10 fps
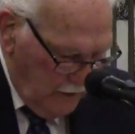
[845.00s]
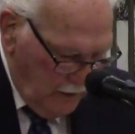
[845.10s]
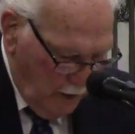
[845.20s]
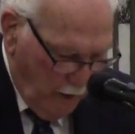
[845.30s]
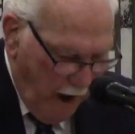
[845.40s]

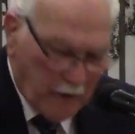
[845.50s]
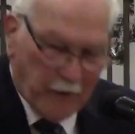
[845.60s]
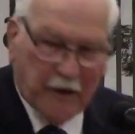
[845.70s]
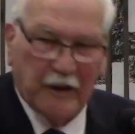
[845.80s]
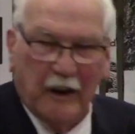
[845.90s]

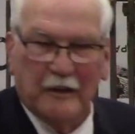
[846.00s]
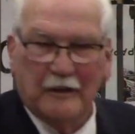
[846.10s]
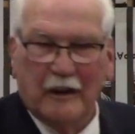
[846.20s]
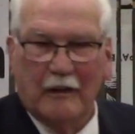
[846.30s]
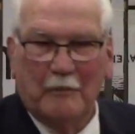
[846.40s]
Hypocrisy
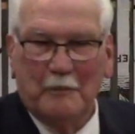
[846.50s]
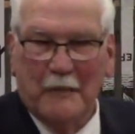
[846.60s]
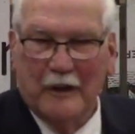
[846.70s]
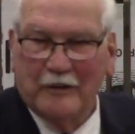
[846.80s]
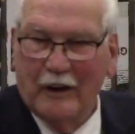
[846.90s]
is a
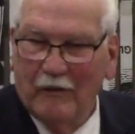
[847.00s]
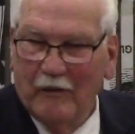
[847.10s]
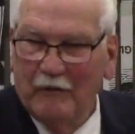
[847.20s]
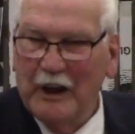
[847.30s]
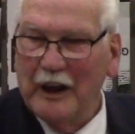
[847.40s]
is a
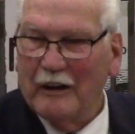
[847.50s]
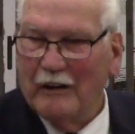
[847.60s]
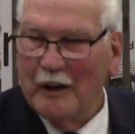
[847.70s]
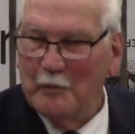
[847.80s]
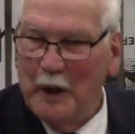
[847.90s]

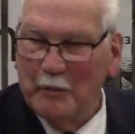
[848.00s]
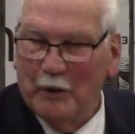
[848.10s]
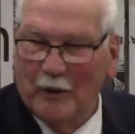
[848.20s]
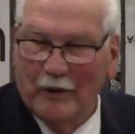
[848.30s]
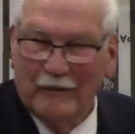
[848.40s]
vehicle that
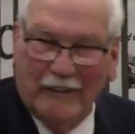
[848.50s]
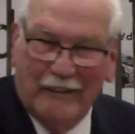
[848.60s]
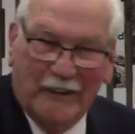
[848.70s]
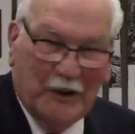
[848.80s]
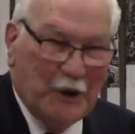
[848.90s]
people
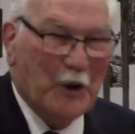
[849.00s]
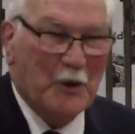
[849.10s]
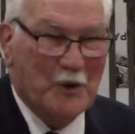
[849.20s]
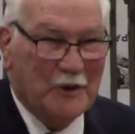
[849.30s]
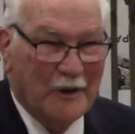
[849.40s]

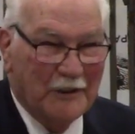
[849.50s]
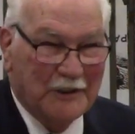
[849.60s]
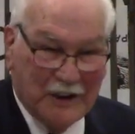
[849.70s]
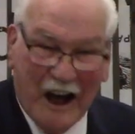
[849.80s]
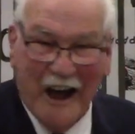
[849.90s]
used
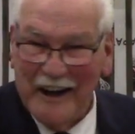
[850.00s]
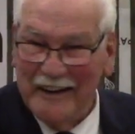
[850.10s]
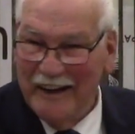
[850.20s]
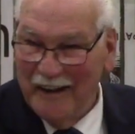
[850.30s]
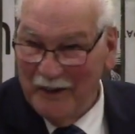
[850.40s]
to
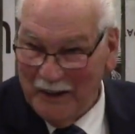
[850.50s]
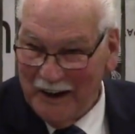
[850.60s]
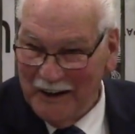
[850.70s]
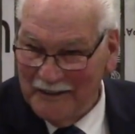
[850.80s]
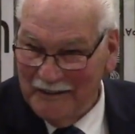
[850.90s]
hide
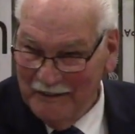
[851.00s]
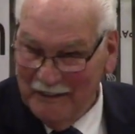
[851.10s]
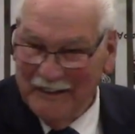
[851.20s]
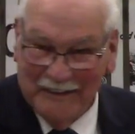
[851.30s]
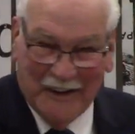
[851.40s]
things,
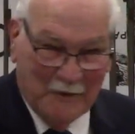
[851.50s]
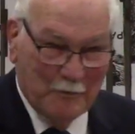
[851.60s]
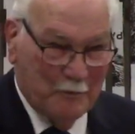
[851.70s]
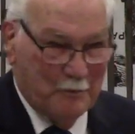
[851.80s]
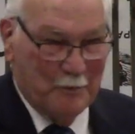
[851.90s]

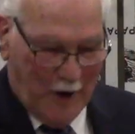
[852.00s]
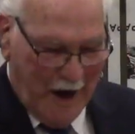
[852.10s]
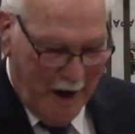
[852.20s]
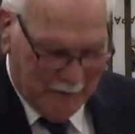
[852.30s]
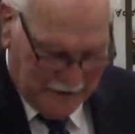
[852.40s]

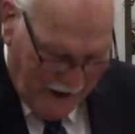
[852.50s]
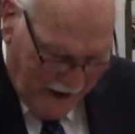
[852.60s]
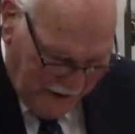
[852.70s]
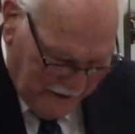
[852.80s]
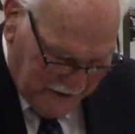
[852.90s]
perhaps to hide